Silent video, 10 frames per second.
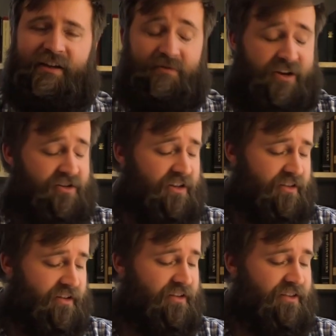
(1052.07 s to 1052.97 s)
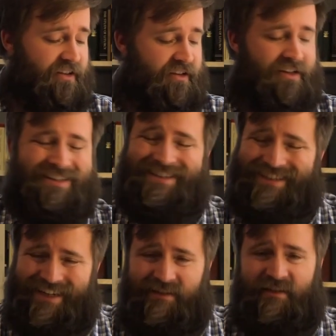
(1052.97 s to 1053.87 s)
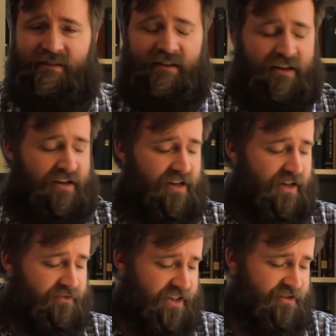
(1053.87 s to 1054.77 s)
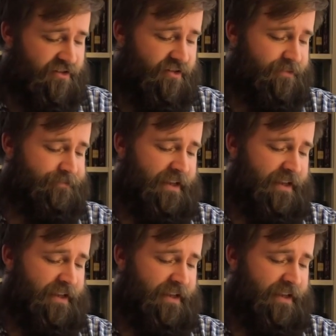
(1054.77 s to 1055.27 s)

and especially the season of Easter.